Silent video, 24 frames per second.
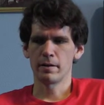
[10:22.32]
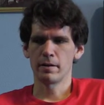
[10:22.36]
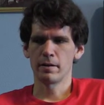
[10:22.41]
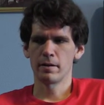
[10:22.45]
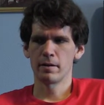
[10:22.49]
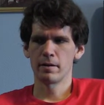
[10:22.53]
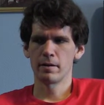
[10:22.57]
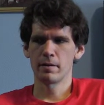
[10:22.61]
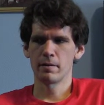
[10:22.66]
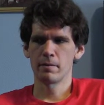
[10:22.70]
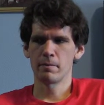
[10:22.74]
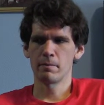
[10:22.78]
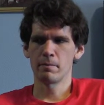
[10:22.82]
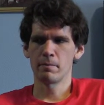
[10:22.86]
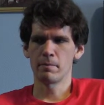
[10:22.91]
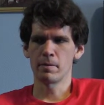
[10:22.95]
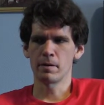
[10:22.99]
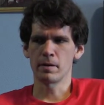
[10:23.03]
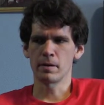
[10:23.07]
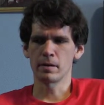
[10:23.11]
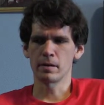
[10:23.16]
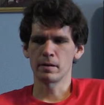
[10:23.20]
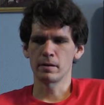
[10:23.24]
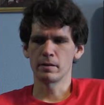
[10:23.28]

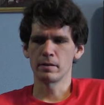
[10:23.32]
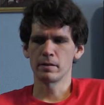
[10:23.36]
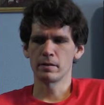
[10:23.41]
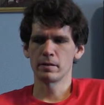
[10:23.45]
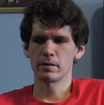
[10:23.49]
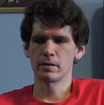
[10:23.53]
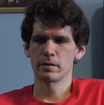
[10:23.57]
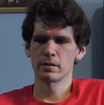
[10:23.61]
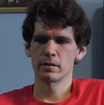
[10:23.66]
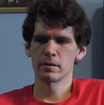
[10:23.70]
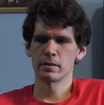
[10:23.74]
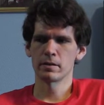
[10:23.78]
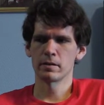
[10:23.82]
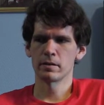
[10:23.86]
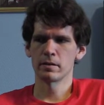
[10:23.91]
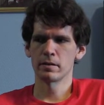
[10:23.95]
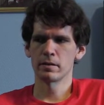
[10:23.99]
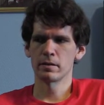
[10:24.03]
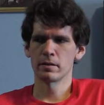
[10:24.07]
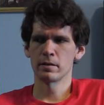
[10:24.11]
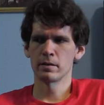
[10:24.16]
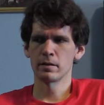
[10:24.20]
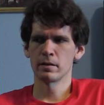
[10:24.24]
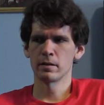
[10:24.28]

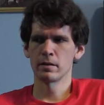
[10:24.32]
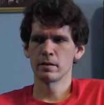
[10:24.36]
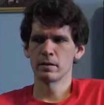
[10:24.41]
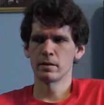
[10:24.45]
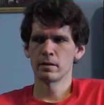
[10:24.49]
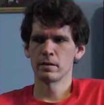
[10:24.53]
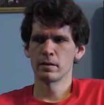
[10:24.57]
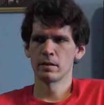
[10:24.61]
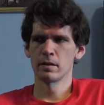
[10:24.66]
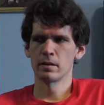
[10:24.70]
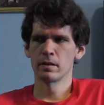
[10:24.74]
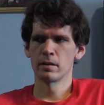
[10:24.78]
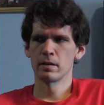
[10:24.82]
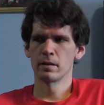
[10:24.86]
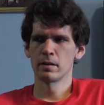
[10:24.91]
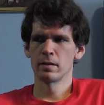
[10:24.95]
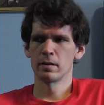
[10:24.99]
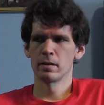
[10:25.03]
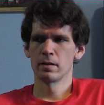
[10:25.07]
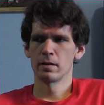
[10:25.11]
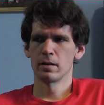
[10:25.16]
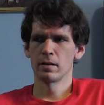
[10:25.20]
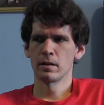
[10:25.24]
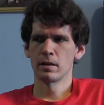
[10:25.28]

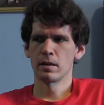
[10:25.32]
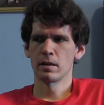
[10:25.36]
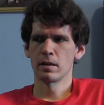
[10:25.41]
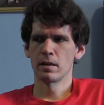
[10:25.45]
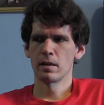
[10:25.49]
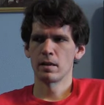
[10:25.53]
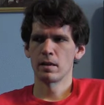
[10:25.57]
(silence)